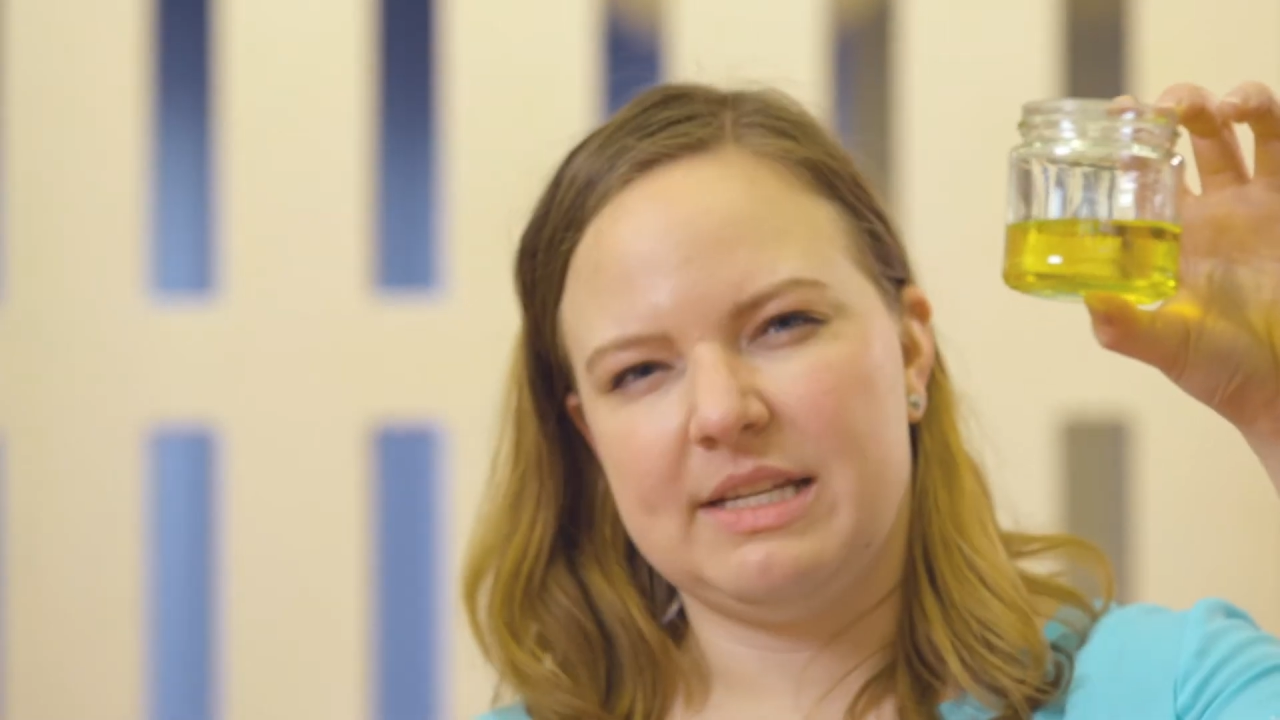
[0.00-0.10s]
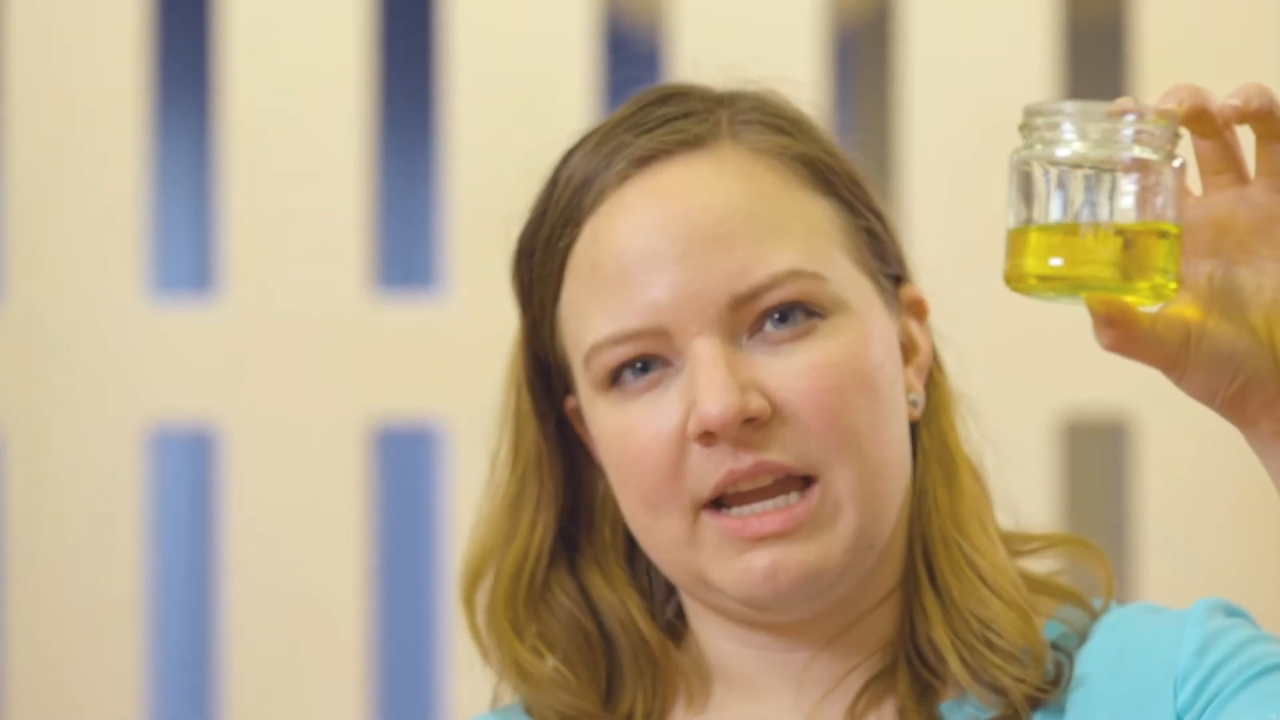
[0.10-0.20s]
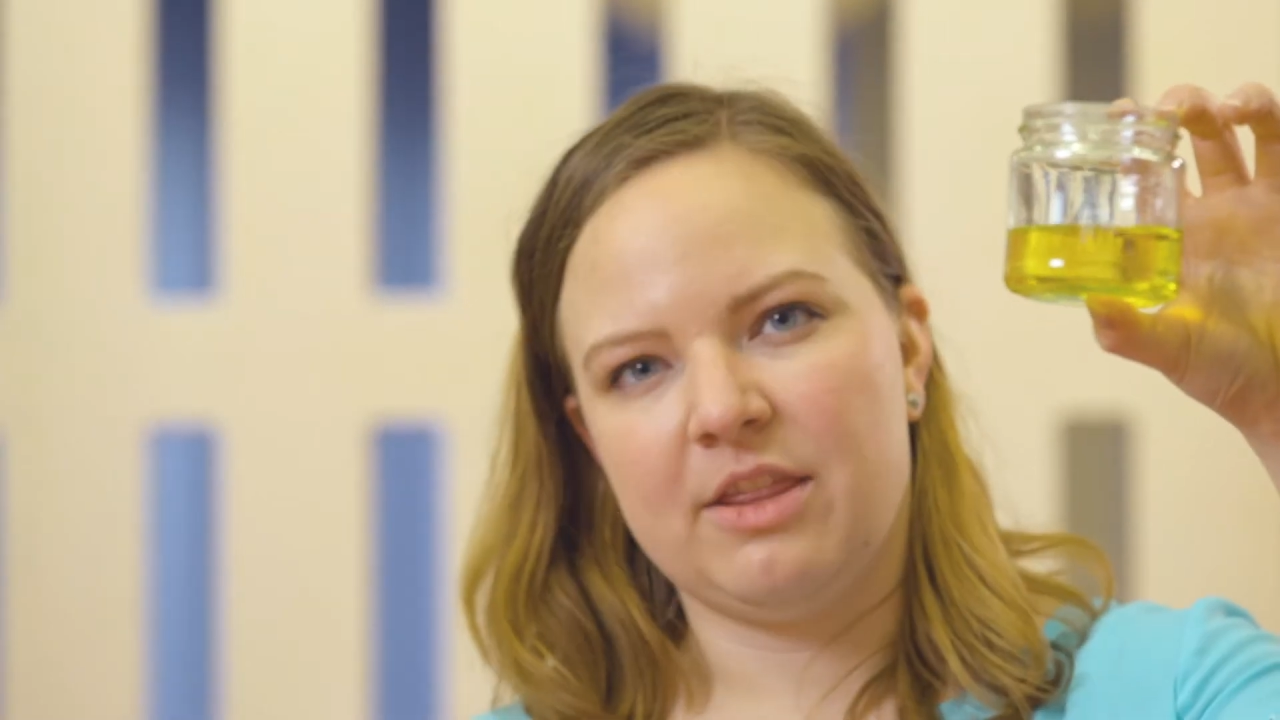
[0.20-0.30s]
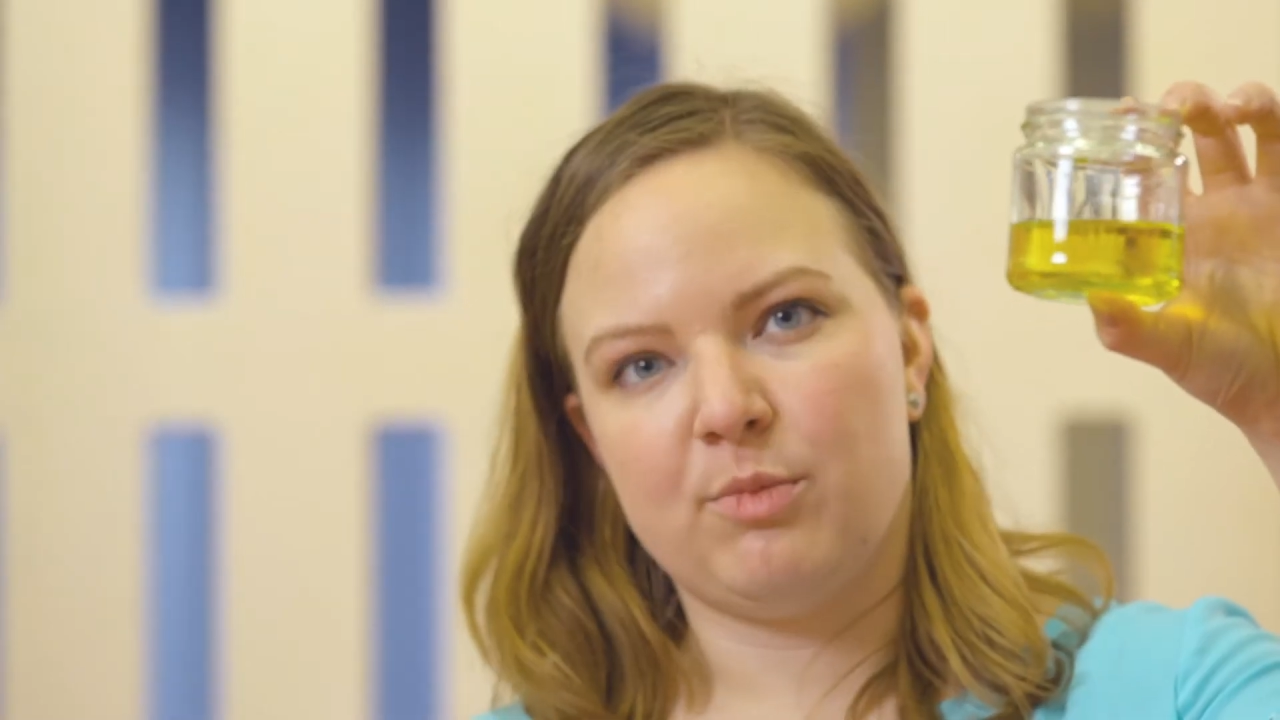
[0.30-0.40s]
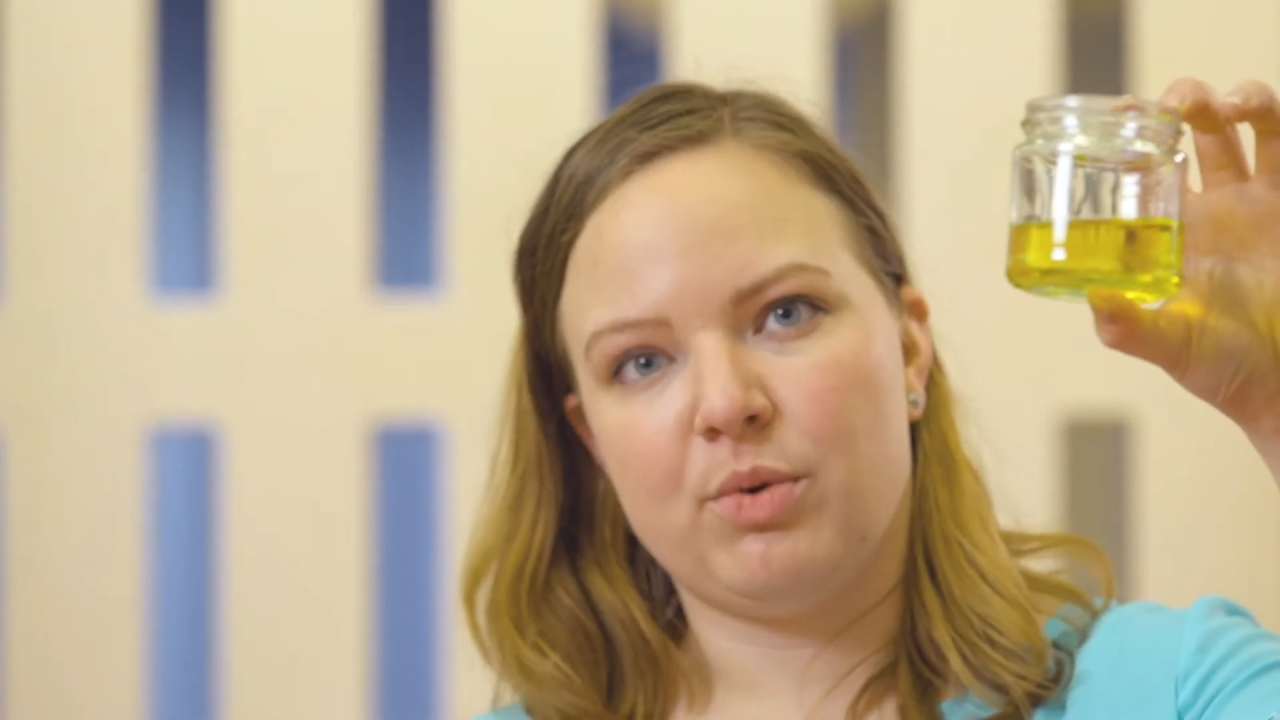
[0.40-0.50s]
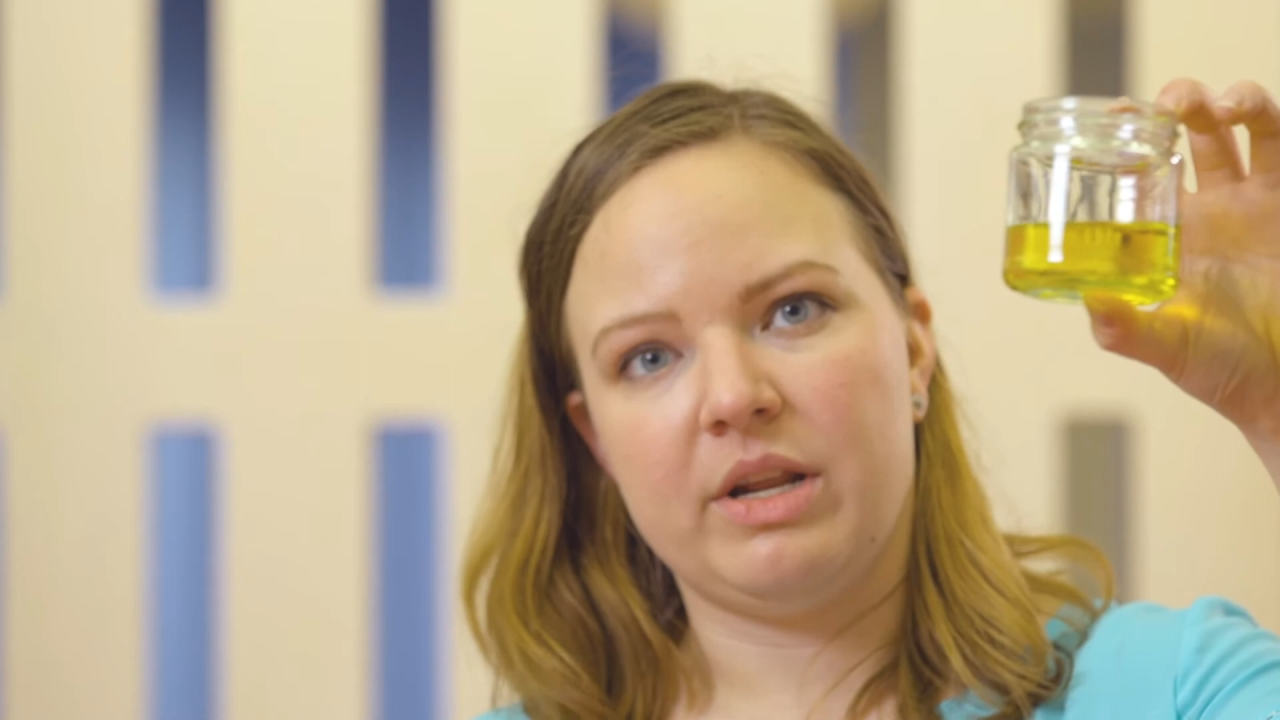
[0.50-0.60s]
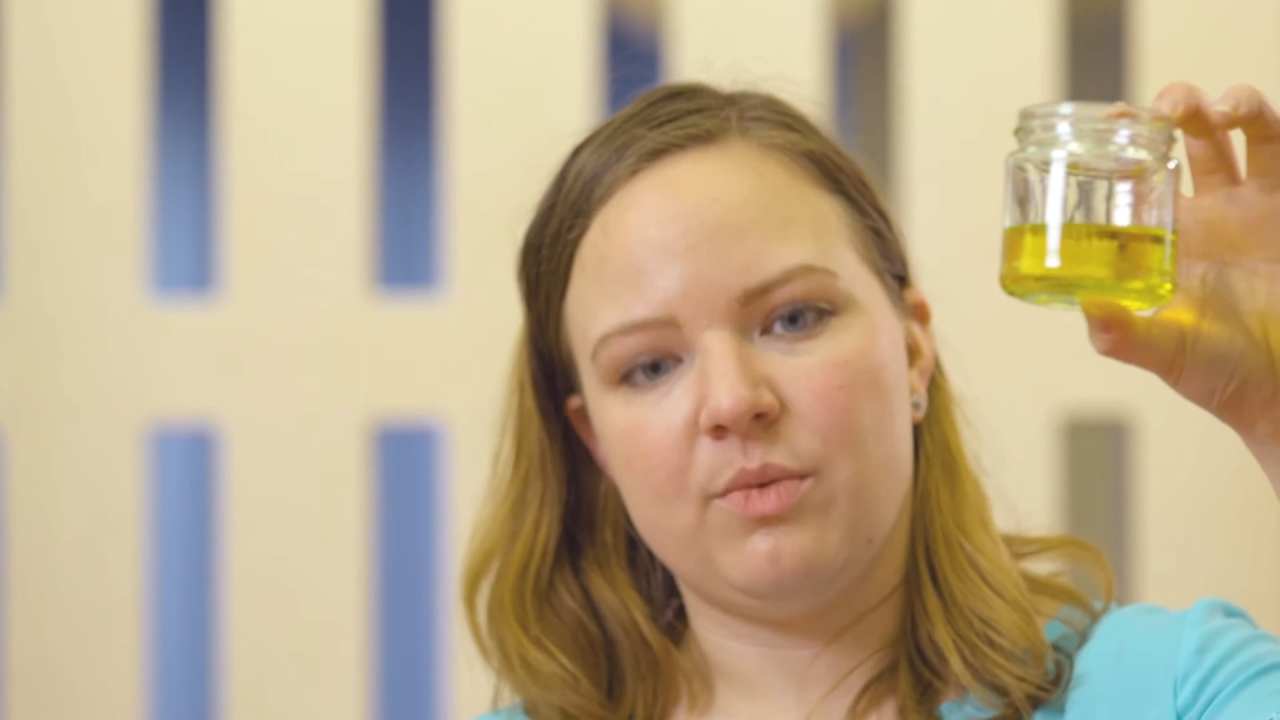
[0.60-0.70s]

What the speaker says: together pretty